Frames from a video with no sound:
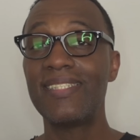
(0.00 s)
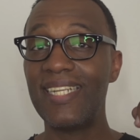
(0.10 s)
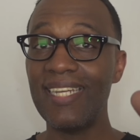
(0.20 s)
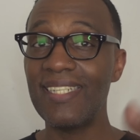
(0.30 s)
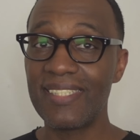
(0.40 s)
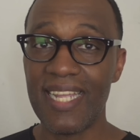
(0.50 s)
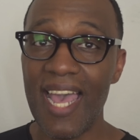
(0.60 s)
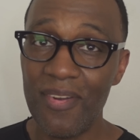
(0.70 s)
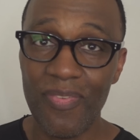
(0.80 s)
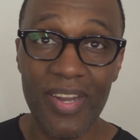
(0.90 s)
10
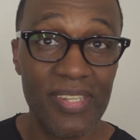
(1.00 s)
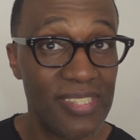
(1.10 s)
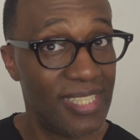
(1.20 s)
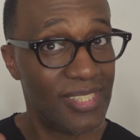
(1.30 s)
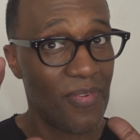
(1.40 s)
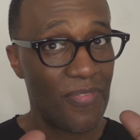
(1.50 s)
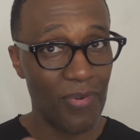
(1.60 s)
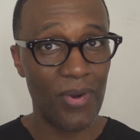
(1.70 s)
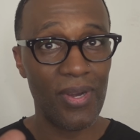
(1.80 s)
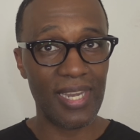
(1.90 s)
designer fragrances
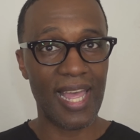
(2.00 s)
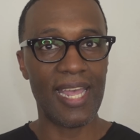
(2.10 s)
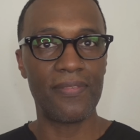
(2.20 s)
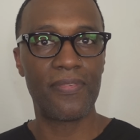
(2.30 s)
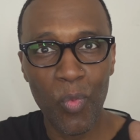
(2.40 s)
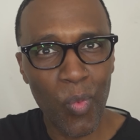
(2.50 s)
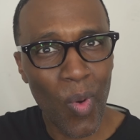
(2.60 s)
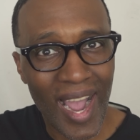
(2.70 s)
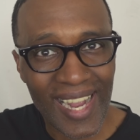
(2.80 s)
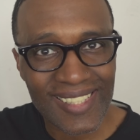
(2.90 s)
for life.
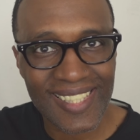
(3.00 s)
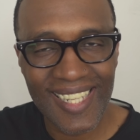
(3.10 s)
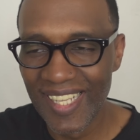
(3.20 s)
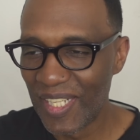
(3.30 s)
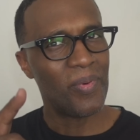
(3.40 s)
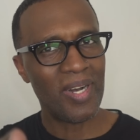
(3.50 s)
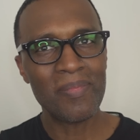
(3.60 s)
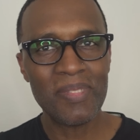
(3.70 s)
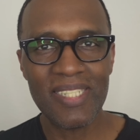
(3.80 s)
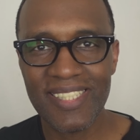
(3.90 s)
What?
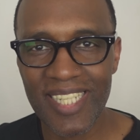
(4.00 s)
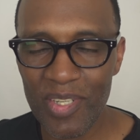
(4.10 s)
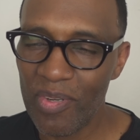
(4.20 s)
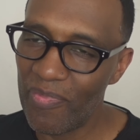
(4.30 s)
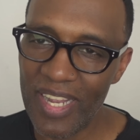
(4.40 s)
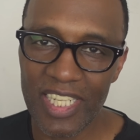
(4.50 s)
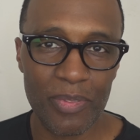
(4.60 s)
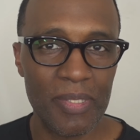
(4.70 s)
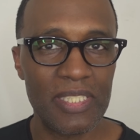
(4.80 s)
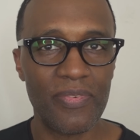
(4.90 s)
Welcome to the channel where
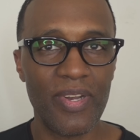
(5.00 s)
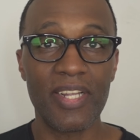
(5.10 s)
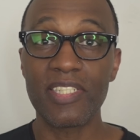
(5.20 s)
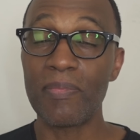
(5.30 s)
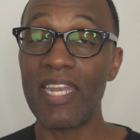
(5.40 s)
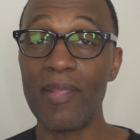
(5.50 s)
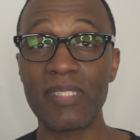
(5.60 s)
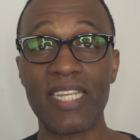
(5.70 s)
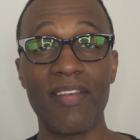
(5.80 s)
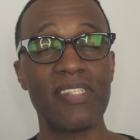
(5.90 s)
fashion meets fragrance. My name
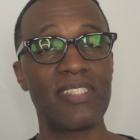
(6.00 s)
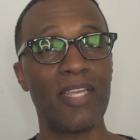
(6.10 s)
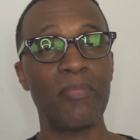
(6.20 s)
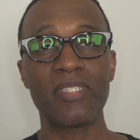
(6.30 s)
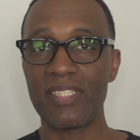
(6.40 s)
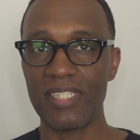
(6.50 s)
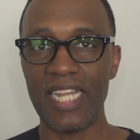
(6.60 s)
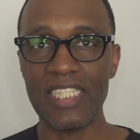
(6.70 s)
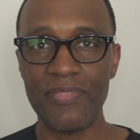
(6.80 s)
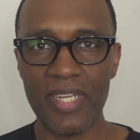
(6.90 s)
is Kevin Samuels. In
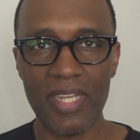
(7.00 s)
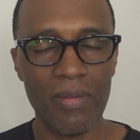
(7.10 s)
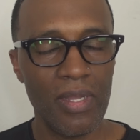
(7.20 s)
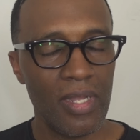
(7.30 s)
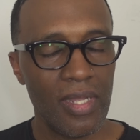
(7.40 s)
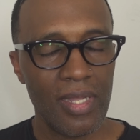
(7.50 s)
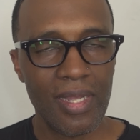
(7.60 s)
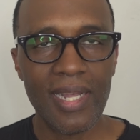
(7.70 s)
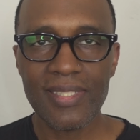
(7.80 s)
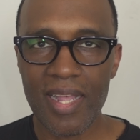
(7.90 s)
today's video,
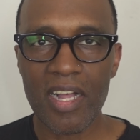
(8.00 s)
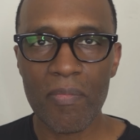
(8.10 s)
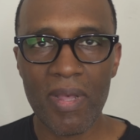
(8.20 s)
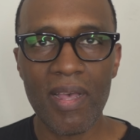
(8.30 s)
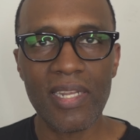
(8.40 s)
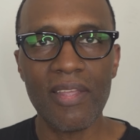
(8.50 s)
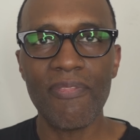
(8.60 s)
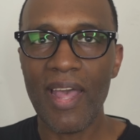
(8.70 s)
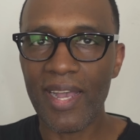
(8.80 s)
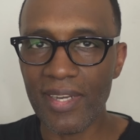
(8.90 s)
I talk about
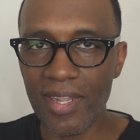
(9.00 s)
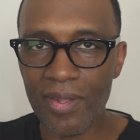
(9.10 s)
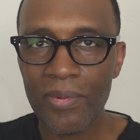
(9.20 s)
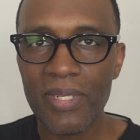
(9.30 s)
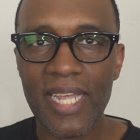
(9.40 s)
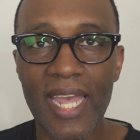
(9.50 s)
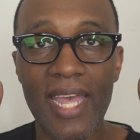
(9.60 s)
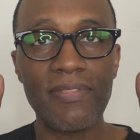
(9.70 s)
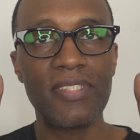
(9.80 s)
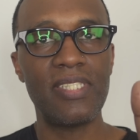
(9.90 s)
if I could only
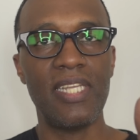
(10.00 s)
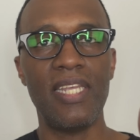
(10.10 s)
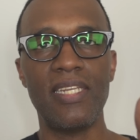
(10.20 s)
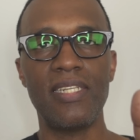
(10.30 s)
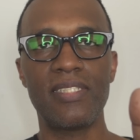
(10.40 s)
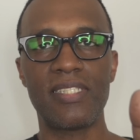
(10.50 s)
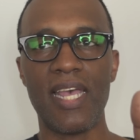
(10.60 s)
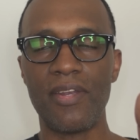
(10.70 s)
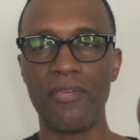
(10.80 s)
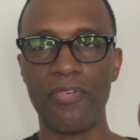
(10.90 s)
have 10
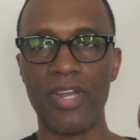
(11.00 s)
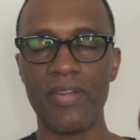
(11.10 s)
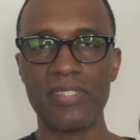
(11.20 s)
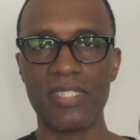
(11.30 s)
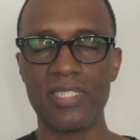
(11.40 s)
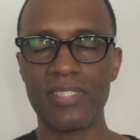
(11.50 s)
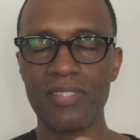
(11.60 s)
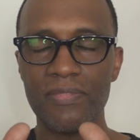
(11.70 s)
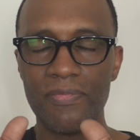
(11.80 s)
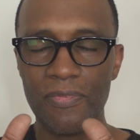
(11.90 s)
designer fragrances
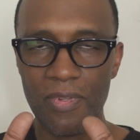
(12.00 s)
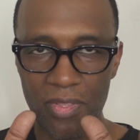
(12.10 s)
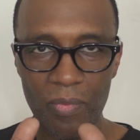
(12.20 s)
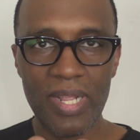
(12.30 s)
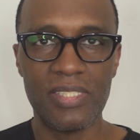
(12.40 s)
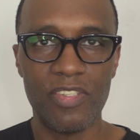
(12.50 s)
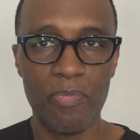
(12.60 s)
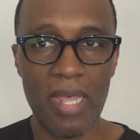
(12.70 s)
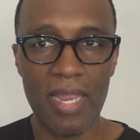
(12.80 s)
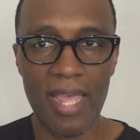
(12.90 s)
for the rest of
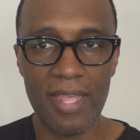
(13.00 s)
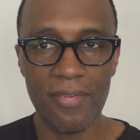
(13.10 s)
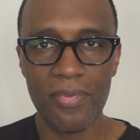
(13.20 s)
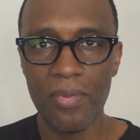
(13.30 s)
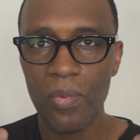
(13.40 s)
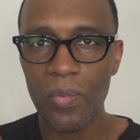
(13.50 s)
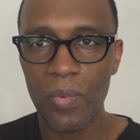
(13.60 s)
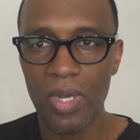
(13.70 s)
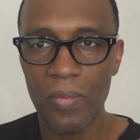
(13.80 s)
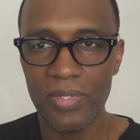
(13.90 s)
my life,
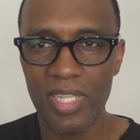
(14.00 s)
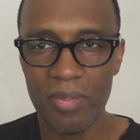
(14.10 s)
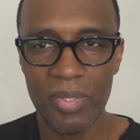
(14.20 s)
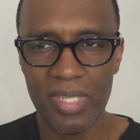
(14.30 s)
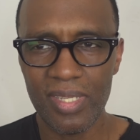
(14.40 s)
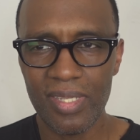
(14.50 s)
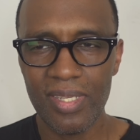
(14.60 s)
what would they be?